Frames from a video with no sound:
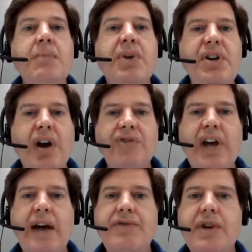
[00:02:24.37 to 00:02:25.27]
But you also
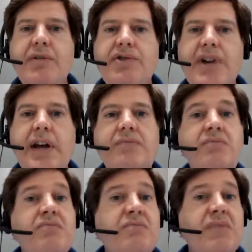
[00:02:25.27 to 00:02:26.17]
have to understand
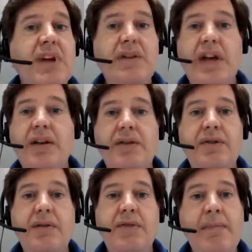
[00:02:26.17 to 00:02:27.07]

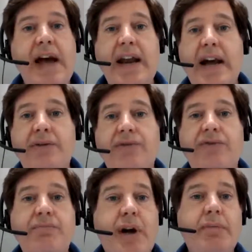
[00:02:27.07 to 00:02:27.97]
the bad
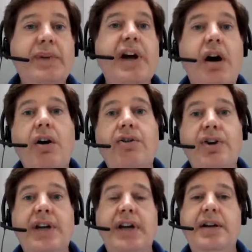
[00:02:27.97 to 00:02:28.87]
actors probably are
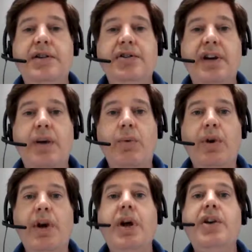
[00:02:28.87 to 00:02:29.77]
going to get into your
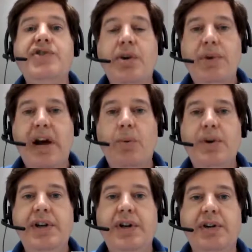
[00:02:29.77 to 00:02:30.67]
network. So now
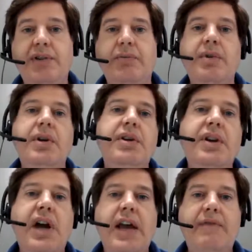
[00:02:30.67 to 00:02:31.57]
what are you going to do? You
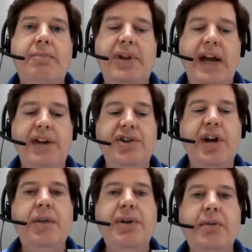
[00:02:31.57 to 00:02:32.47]
got to have a plan. You
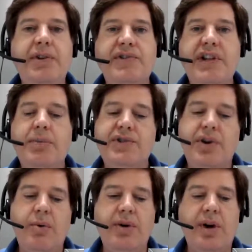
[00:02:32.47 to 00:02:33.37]
got to be able to see what's
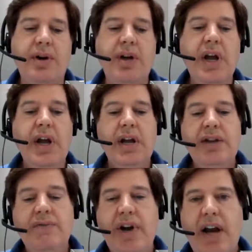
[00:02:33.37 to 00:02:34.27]
going on.
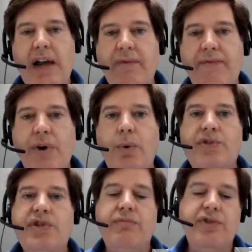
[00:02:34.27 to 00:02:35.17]
You've got to have a
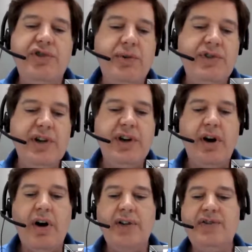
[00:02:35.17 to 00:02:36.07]
focus on reducing
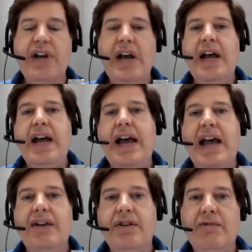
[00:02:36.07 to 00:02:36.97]
cost
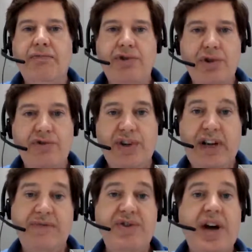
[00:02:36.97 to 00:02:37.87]
and
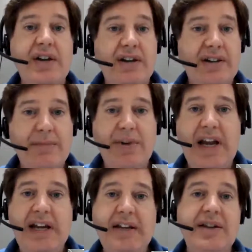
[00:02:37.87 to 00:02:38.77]
reducing, if not
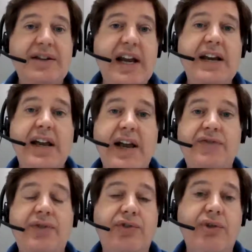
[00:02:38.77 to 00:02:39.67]
eliminating, data
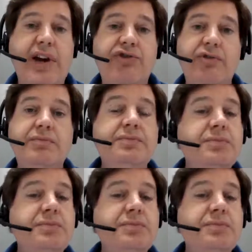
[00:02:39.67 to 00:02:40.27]
exfiltration